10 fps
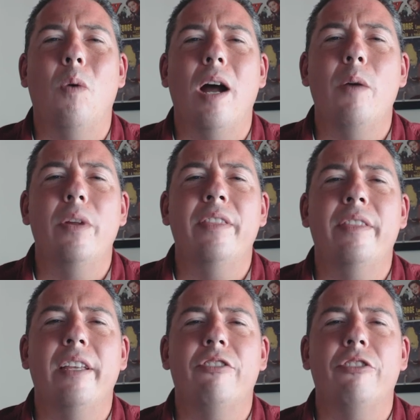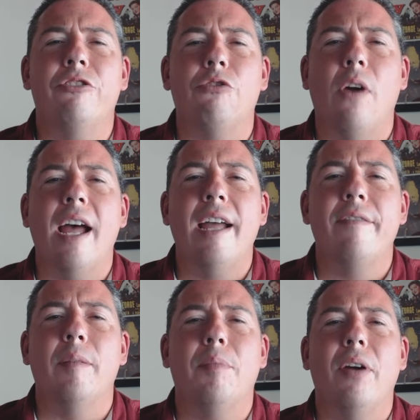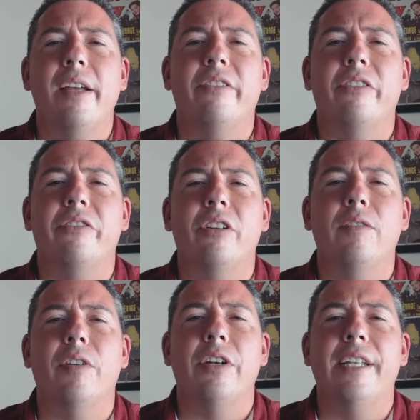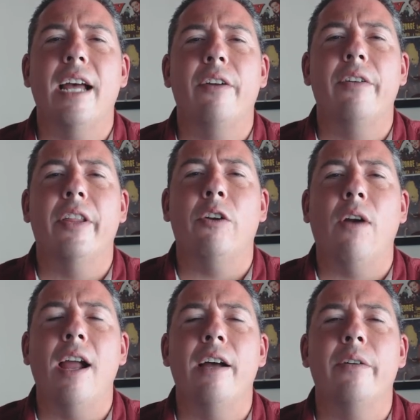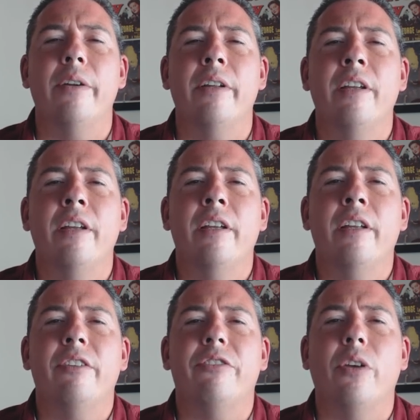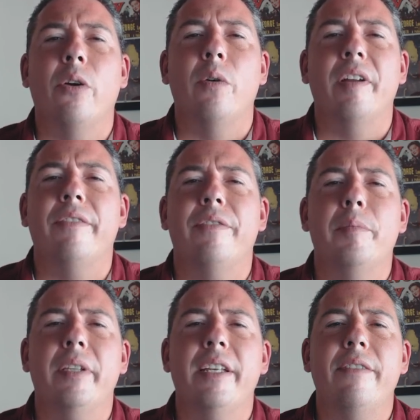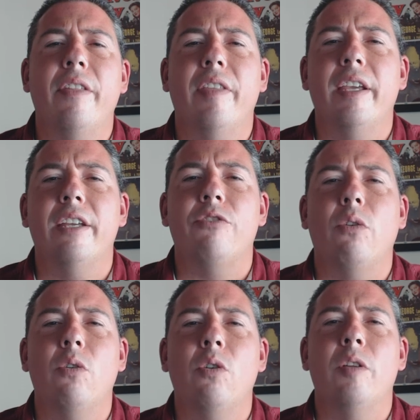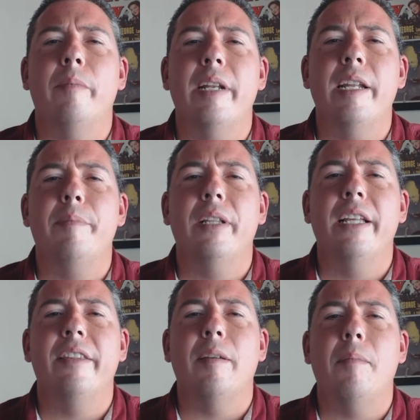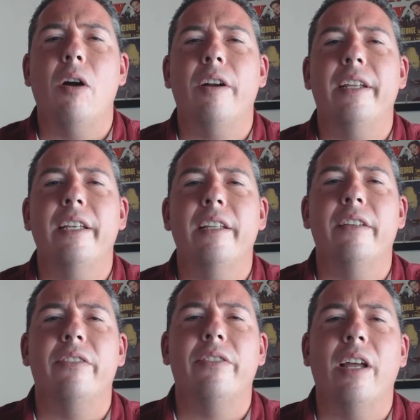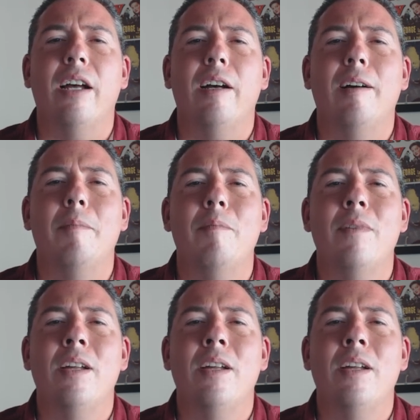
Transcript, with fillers: why wouldn't they just drive the price of silver down to the ground? So if you believe that they control or manipulate the markets, um,